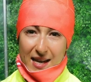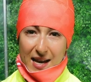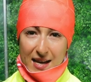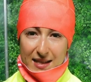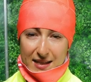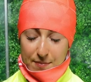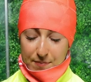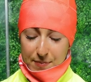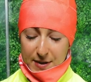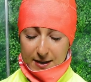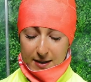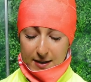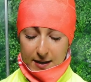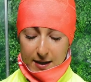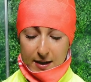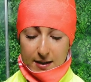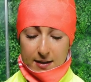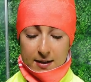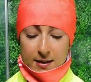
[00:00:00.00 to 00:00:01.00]
has a basic
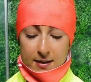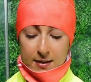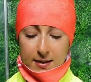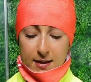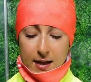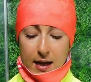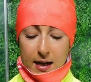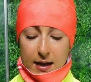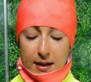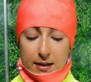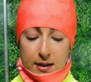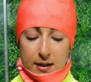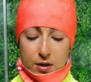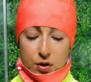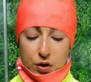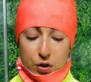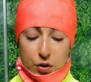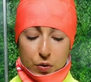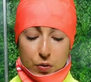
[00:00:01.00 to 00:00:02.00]
kit inside,
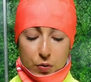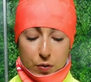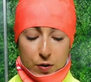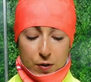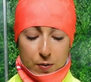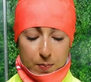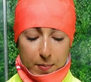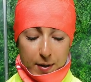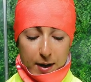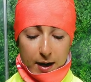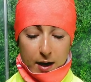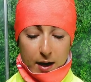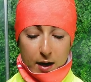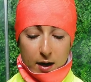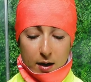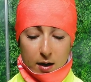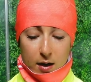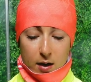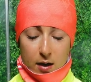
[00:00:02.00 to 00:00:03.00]
2
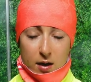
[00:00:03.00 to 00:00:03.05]
spare,